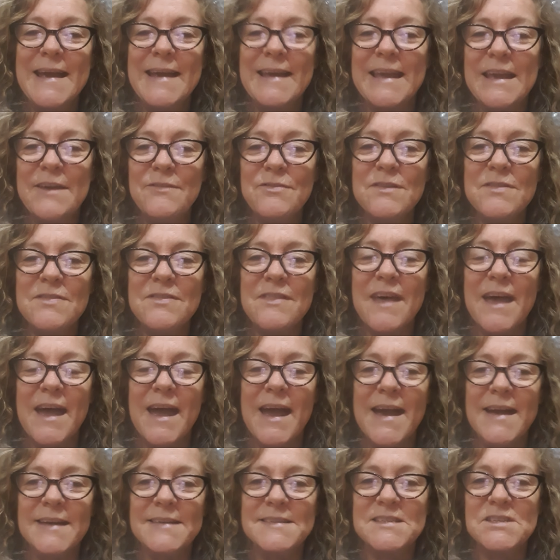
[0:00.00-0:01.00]
given
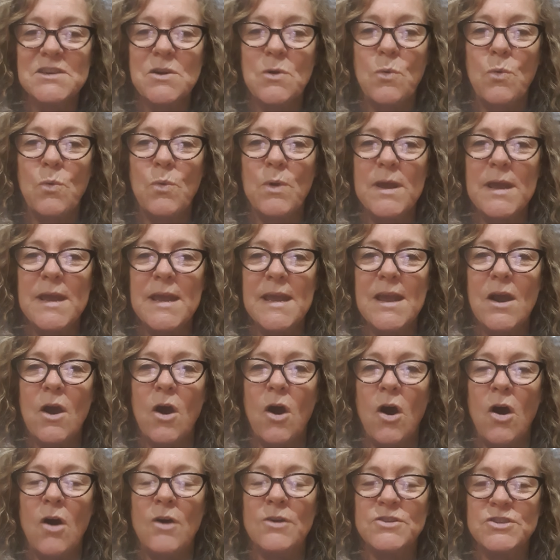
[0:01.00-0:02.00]
that we
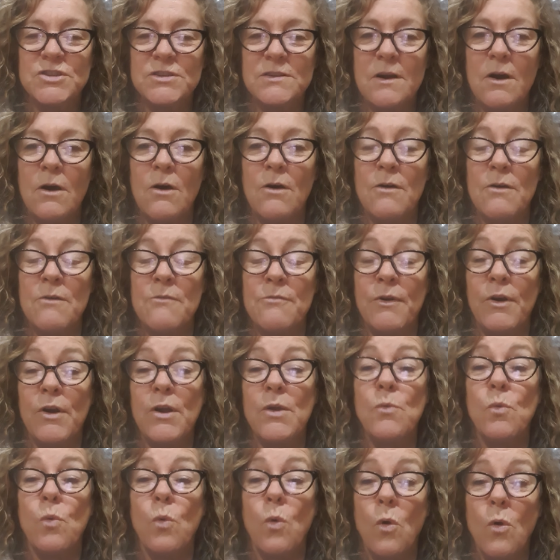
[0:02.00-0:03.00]
are a
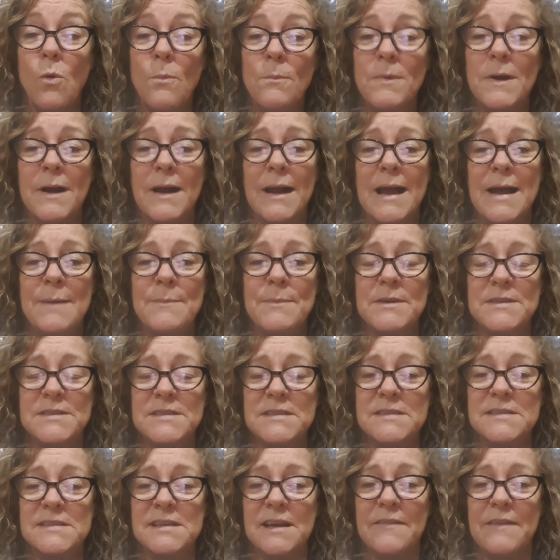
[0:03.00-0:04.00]
very warm climate
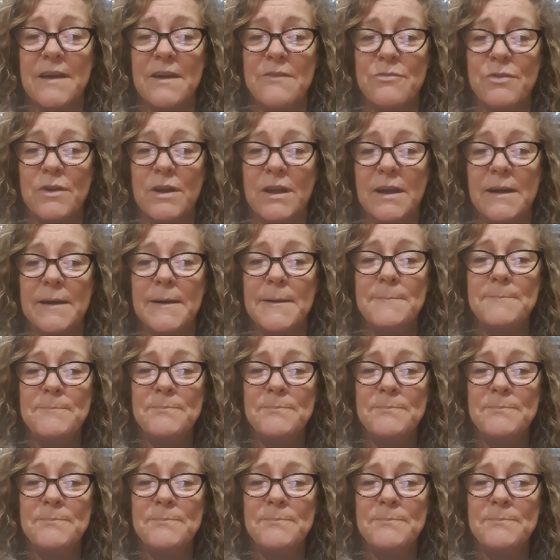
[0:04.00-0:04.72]
in South Africa,